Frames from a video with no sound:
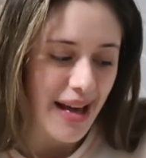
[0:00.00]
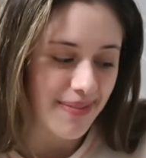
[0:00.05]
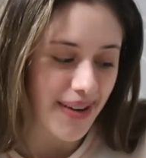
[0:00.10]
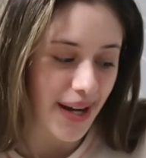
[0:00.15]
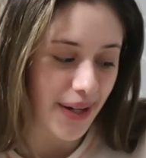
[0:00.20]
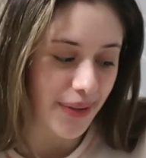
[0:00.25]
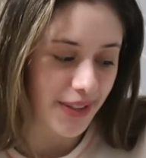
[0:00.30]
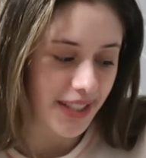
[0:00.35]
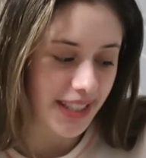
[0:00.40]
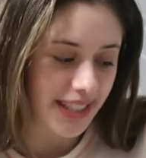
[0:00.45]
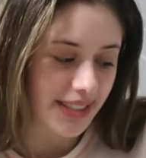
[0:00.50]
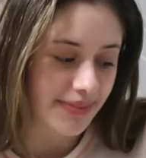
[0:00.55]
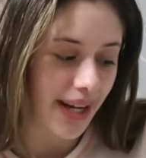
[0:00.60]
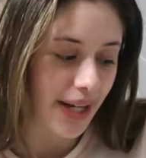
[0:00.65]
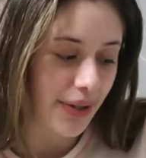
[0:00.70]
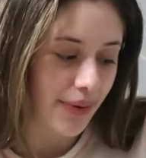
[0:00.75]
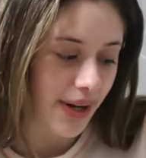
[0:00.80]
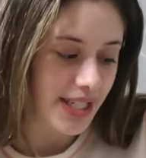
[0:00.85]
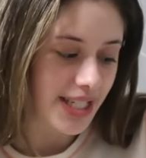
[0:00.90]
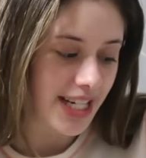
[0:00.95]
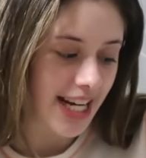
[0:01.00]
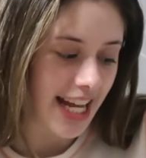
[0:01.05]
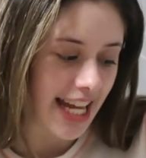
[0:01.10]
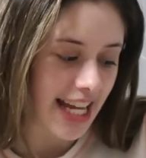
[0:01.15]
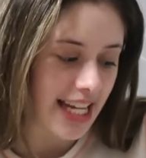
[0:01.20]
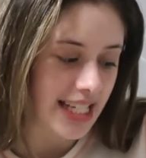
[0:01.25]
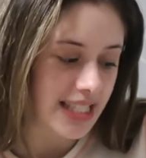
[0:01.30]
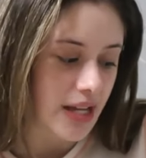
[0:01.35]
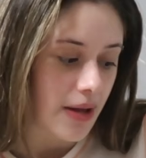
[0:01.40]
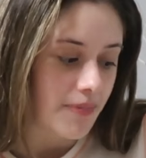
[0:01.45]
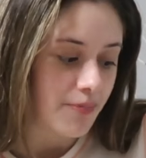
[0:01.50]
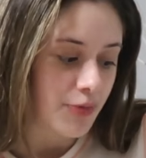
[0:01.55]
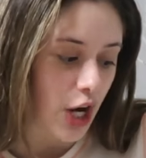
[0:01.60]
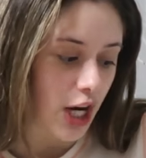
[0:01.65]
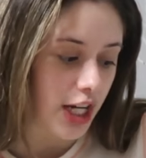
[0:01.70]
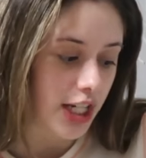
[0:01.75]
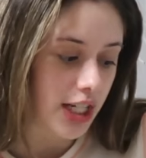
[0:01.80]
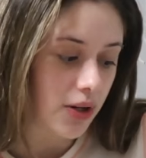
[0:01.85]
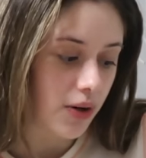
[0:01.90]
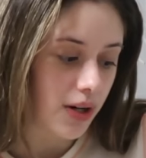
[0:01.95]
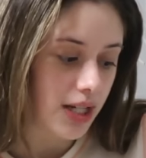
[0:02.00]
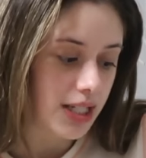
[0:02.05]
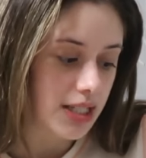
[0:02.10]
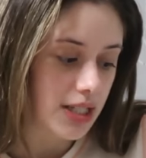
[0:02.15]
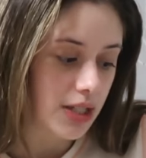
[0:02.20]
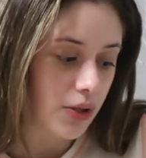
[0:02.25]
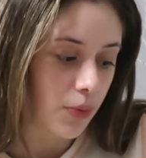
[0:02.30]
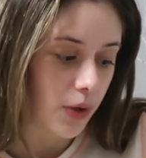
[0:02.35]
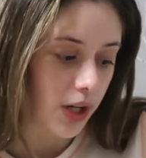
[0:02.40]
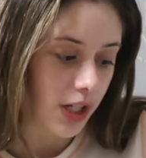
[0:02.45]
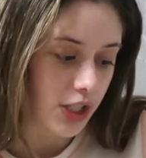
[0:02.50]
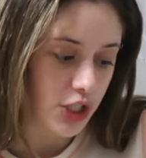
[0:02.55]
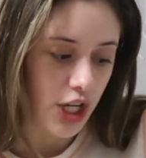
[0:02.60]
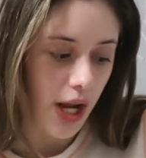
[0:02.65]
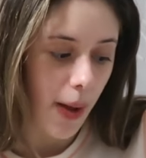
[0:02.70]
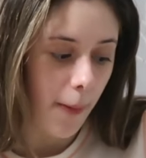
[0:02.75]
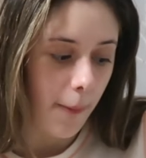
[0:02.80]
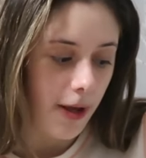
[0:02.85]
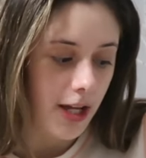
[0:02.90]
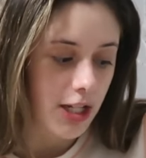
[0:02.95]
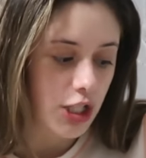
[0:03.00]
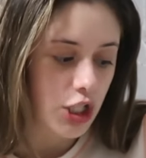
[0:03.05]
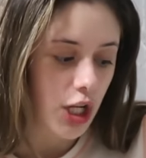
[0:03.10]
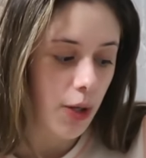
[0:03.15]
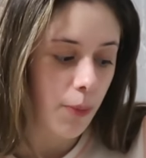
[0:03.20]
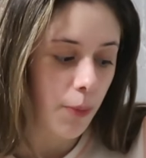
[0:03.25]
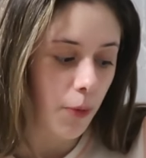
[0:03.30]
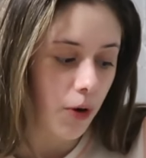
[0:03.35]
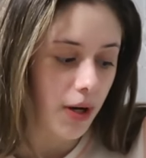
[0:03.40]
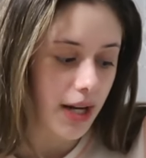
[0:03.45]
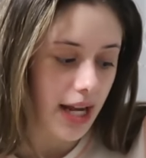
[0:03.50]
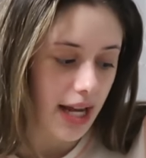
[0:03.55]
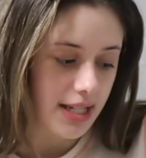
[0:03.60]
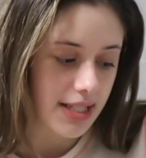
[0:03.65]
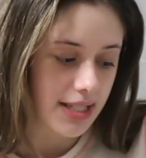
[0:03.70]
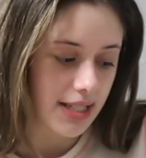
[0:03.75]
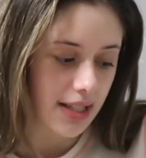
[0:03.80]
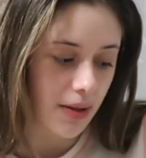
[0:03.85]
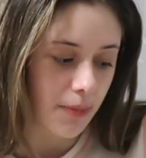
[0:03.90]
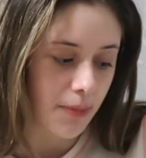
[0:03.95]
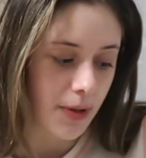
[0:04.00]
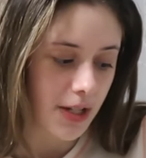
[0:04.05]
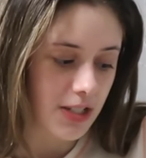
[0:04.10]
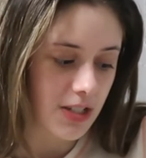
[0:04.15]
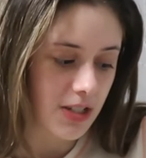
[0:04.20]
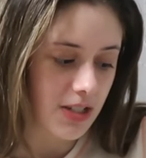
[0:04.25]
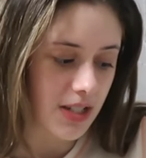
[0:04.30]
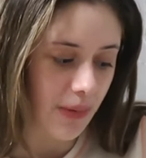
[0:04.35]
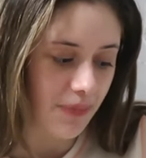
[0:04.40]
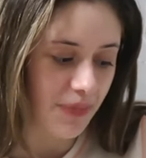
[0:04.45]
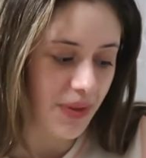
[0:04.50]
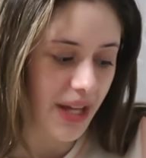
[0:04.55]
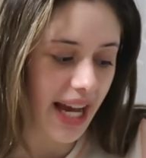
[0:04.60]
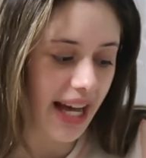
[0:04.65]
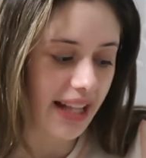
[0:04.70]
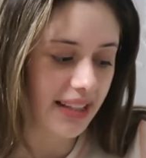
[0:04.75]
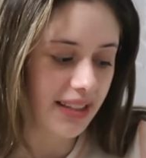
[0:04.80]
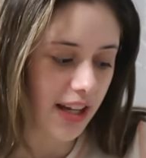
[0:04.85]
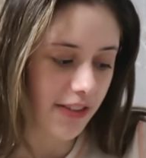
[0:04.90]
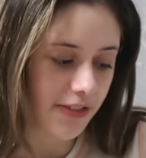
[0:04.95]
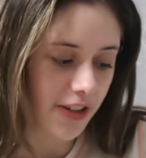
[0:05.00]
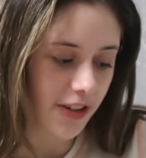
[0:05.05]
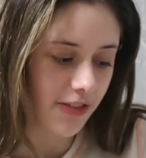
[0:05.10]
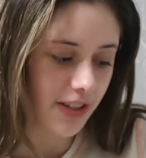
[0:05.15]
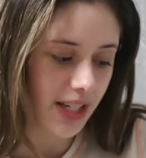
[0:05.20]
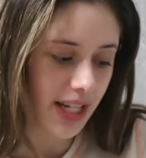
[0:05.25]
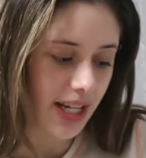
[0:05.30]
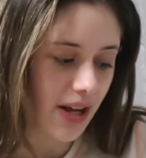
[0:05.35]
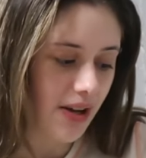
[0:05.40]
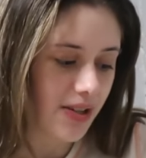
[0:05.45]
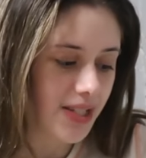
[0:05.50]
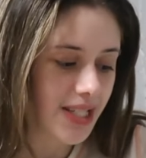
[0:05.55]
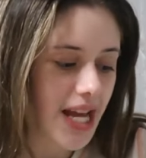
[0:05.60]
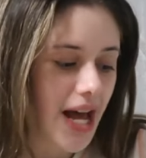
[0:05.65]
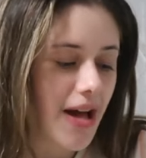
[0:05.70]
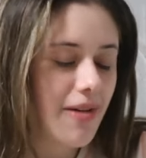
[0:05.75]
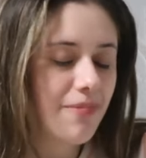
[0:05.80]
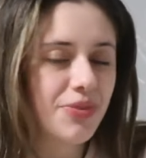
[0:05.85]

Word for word: My work, my question is, are you going to the World Championship or next Olympics or something? Love your videos.